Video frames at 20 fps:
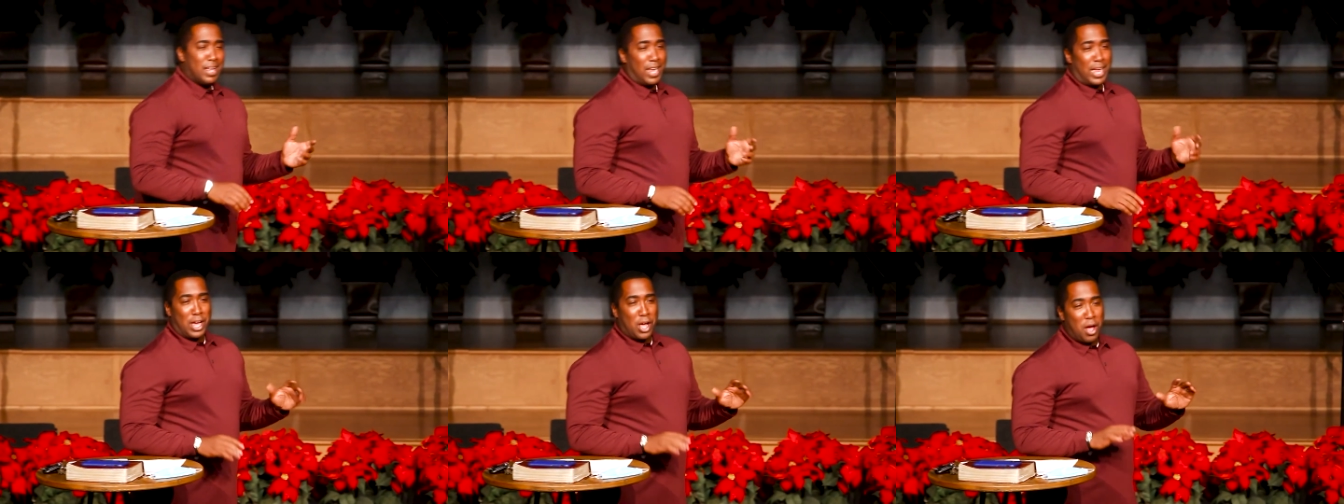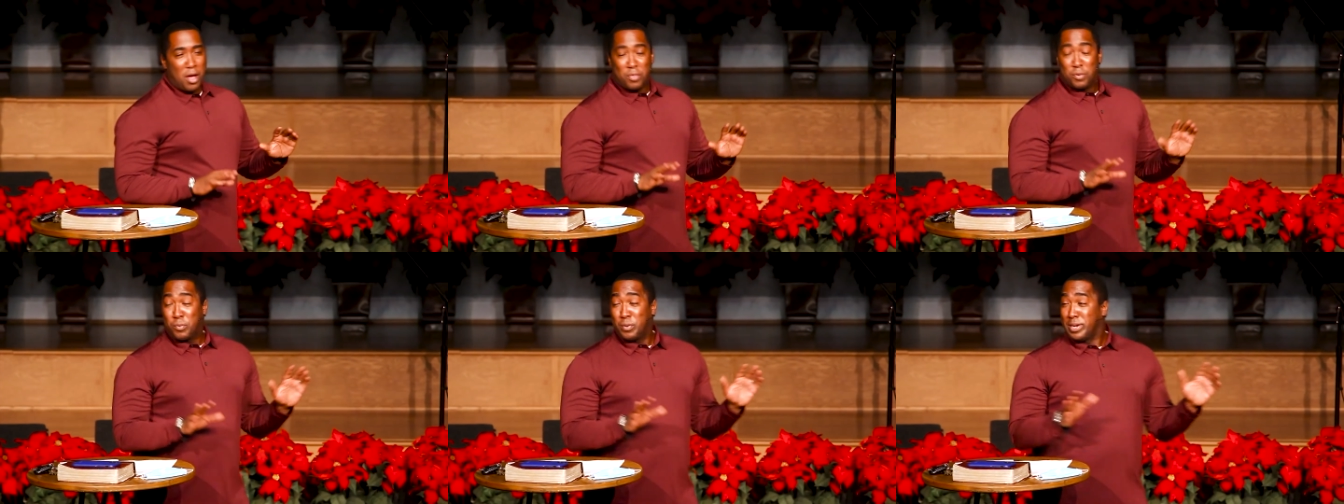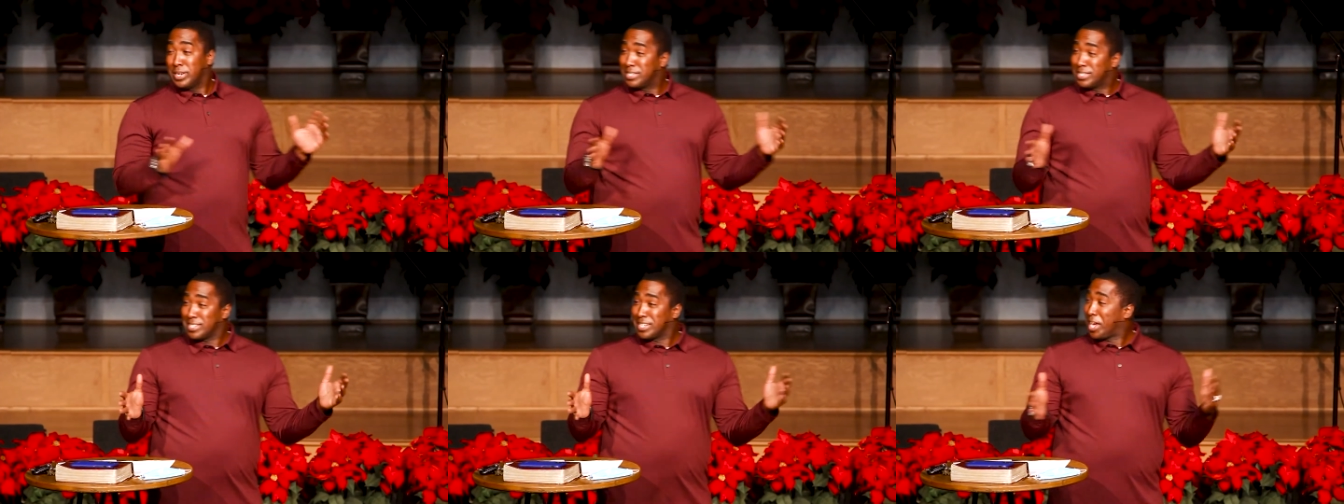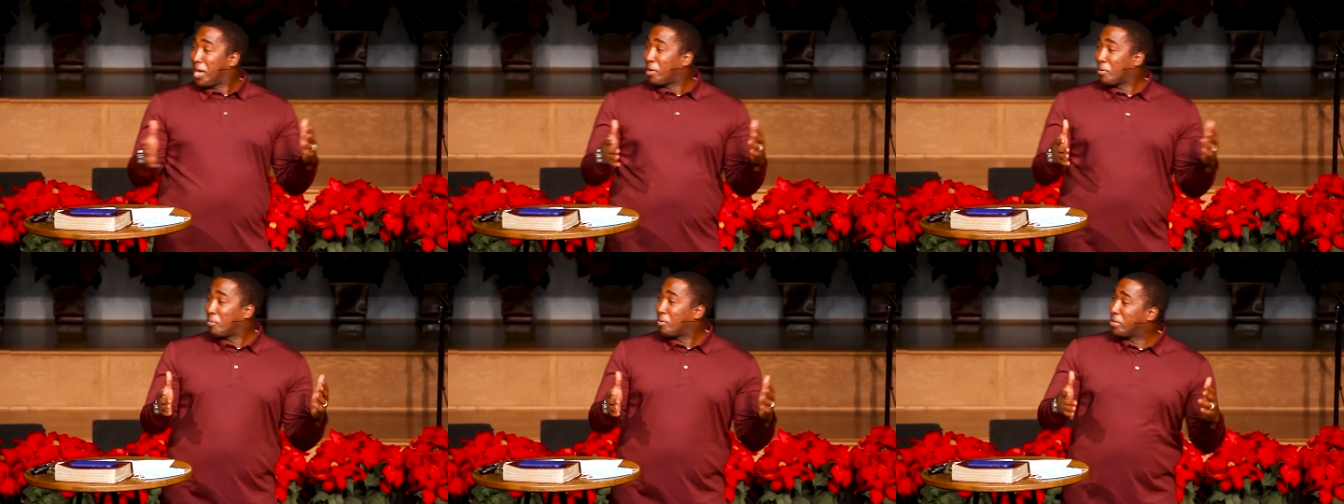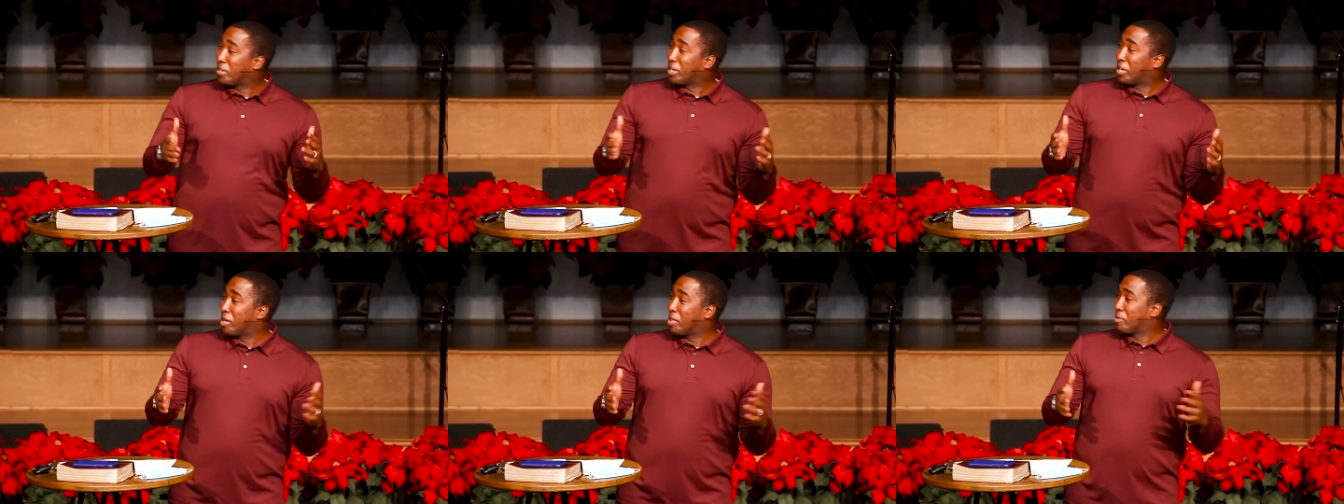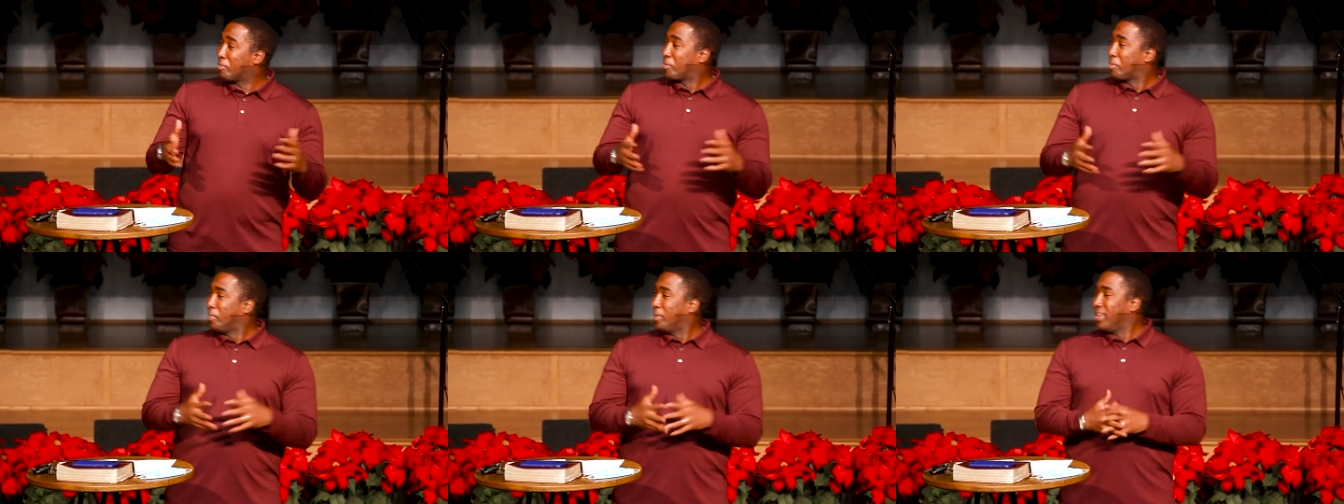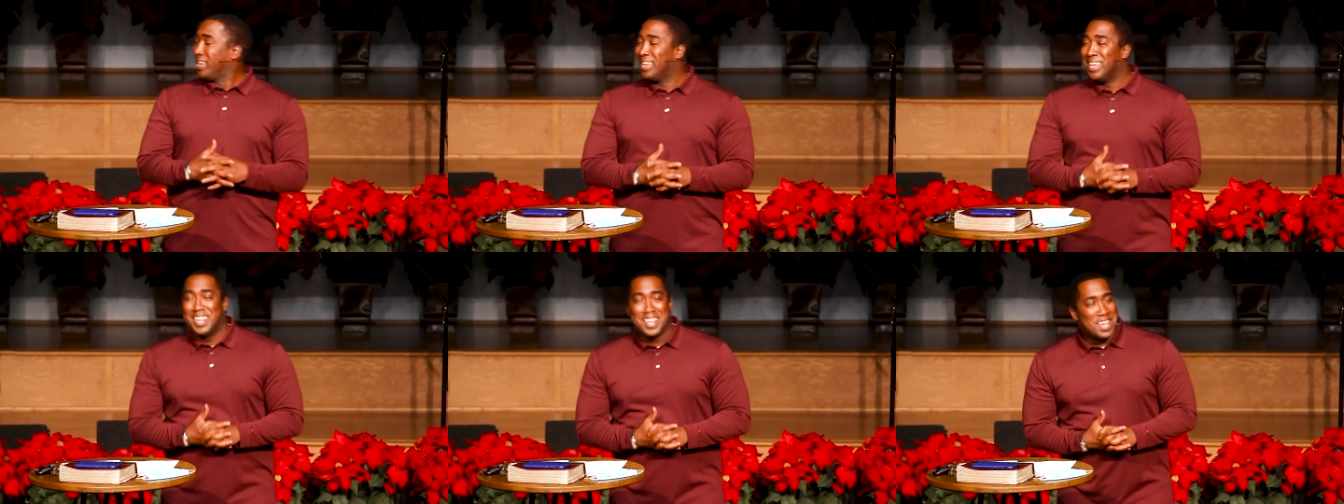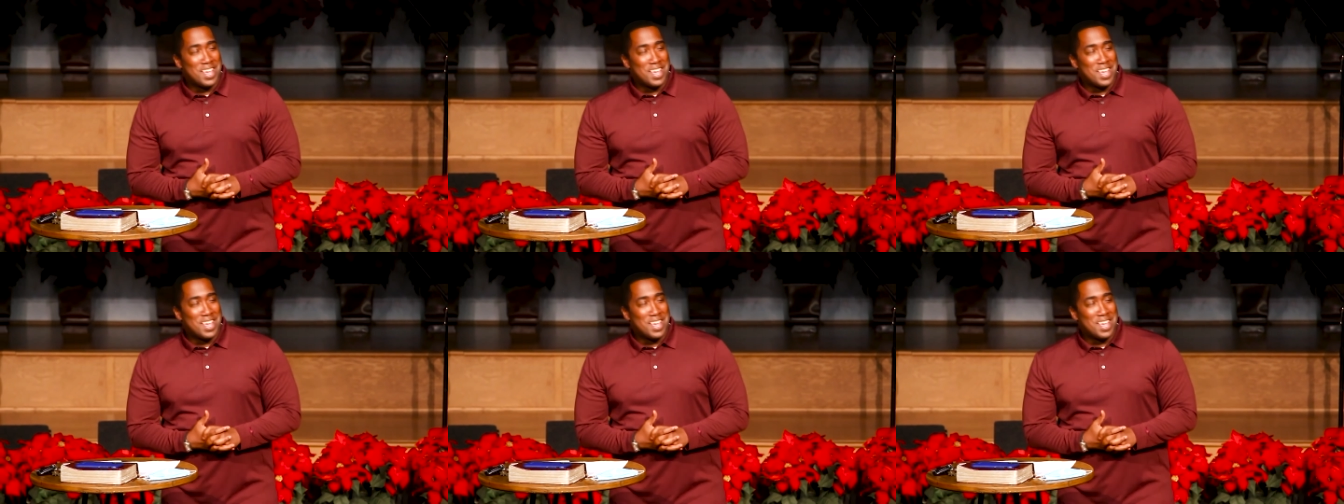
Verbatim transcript: Like all the weeks just kind of run together for me.